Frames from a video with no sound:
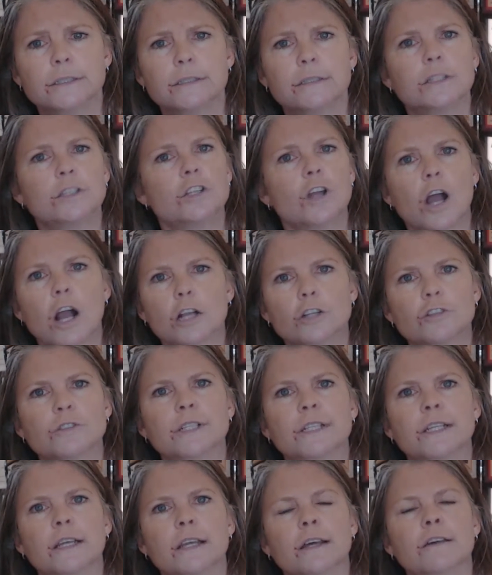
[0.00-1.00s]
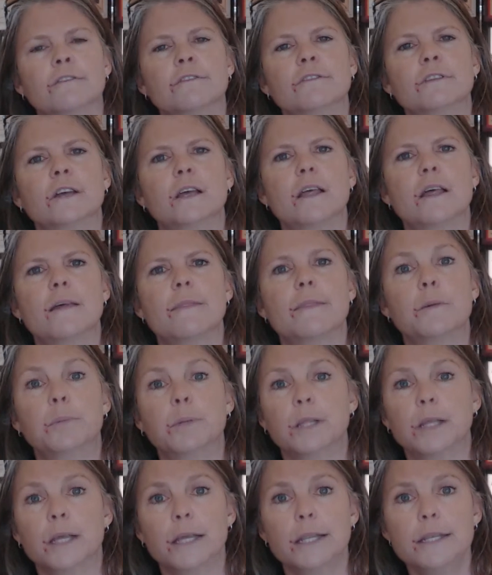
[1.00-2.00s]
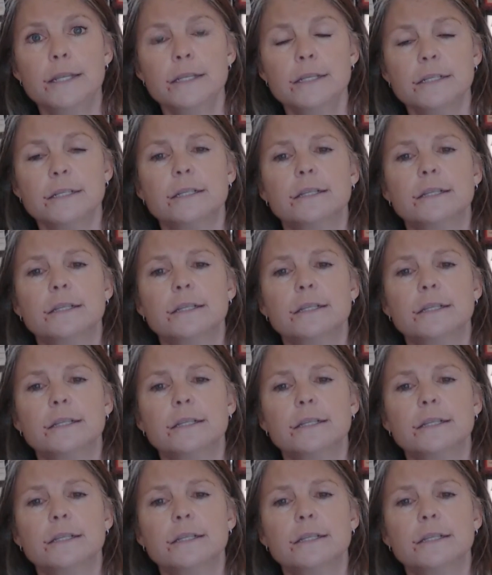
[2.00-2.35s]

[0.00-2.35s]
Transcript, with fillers: the doctrine of the blood,